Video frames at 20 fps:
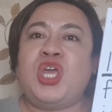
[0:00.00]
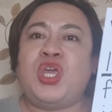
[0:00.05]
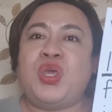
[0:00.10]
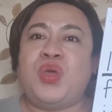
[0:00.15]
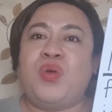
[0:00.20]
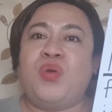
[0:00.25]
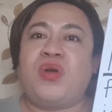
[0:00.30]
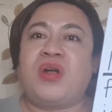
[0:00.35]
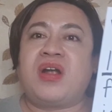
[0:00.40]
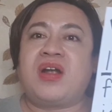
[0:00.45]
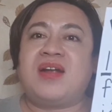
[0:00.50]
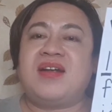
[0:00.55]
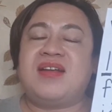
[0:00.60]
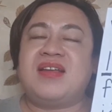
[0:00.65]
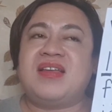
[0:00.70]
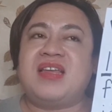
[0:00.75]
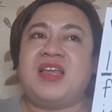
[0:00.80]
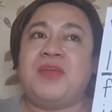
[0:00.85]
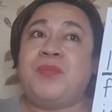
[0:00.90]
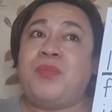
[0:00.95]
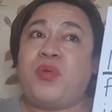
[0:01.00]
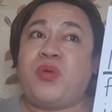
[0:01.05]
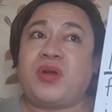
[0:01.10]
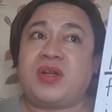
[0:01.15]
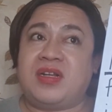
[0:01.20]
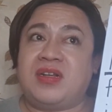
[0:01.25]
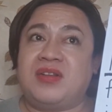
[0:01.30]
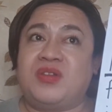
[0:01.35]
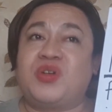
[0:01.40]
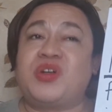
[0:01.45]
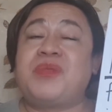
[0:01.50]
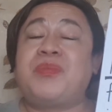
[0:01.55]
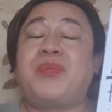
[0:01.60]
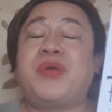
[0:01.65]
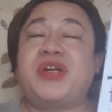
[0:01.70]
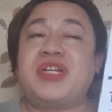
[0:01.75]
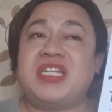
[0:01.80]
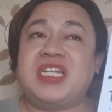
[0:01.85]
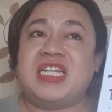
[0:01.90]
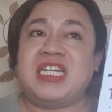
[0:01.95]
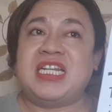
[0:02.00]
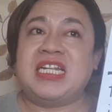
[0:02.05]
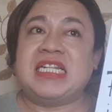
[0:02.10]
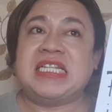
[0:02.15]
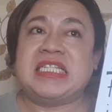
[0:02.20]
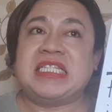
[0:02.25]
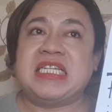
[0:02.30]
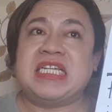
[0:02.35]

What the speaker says: your important or pertinent